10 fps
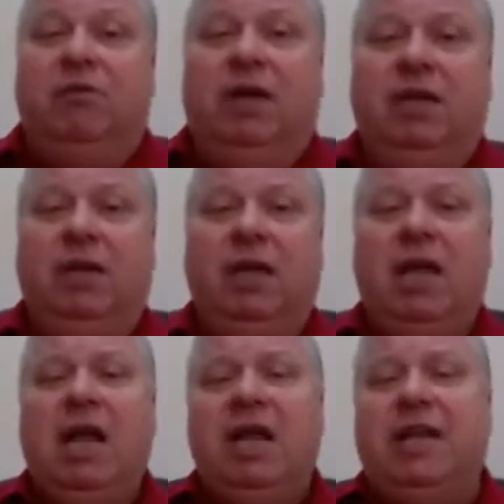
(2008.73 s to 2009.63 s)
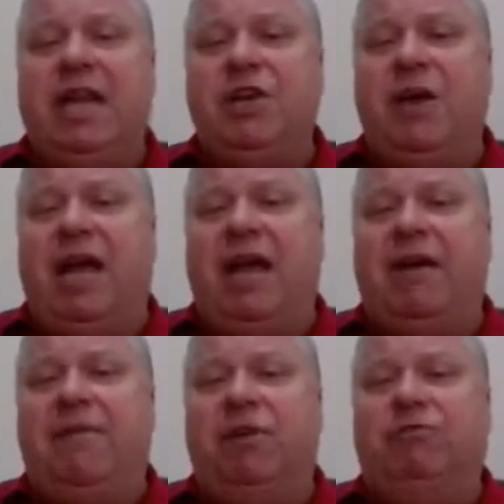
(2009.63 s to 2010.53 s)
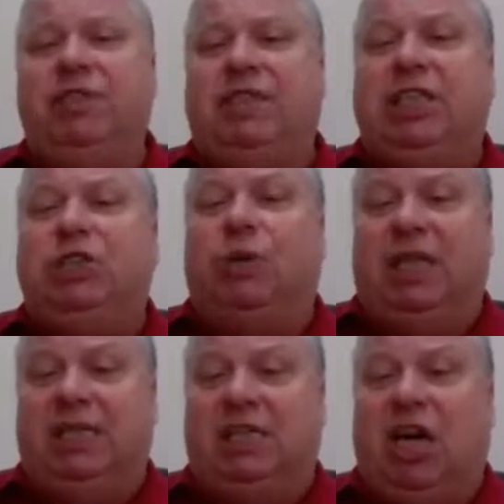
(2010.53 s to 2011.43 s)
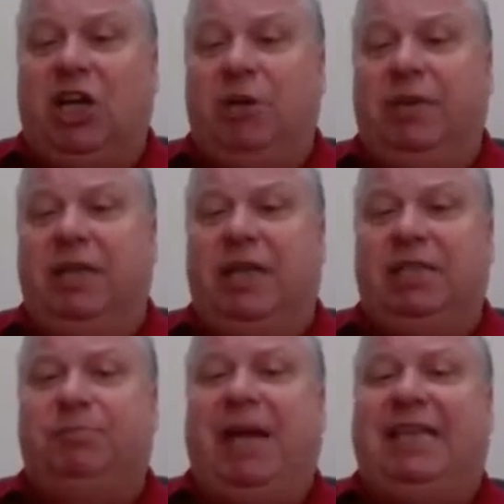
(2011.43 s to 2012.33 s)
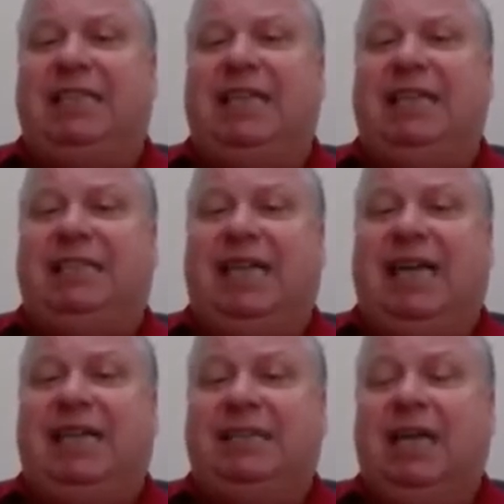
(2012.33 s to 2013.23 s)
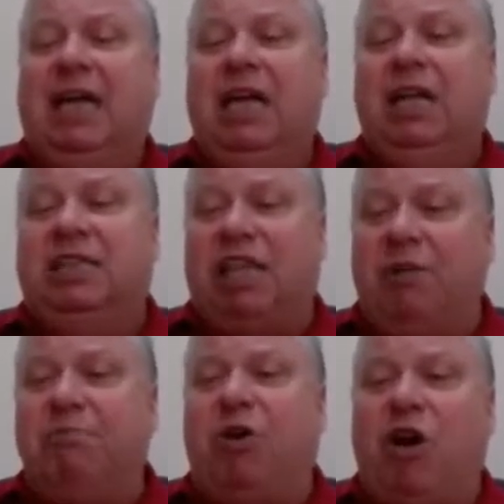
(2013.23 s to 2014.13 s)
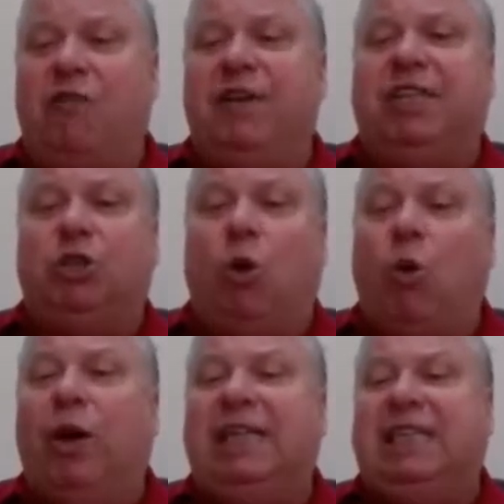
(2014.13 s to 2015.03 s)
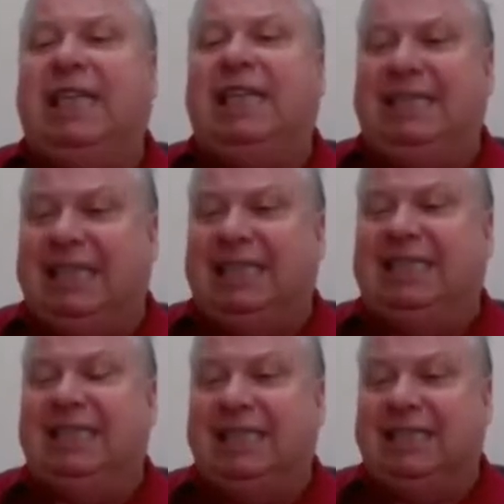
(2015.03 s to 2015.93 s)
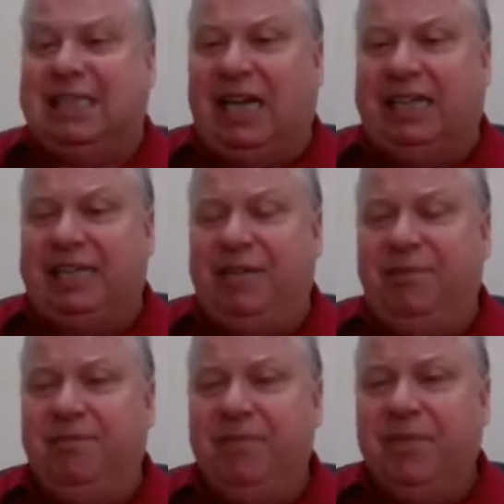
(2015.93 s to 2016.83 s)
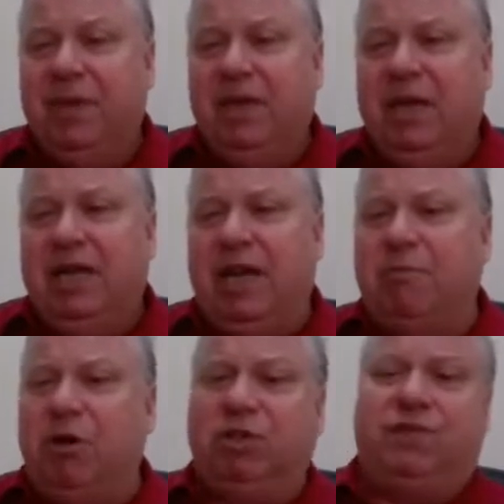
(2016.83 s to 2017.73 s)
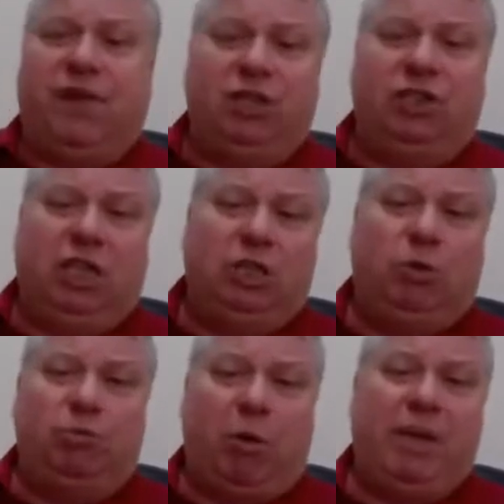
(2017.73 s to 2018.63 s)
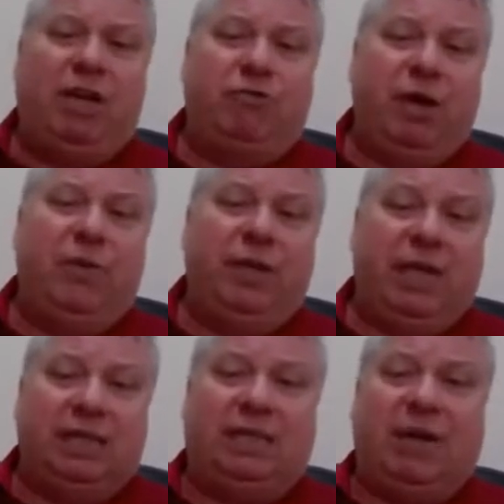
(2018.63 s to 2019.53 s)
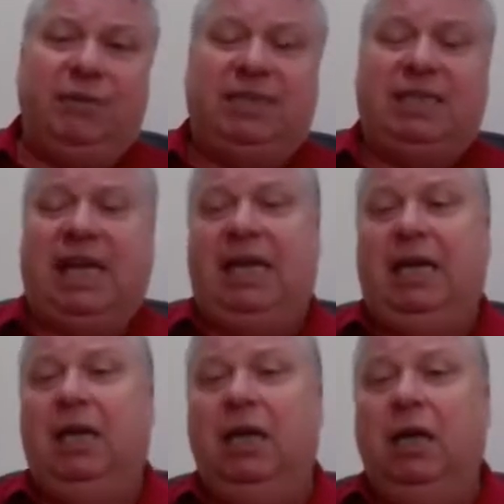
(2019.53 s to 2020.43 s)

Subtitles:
right? Then you have a residualist argument. This basically says some poverty is always going to exist in society. Now, most functionalists would probably agree with this. They would say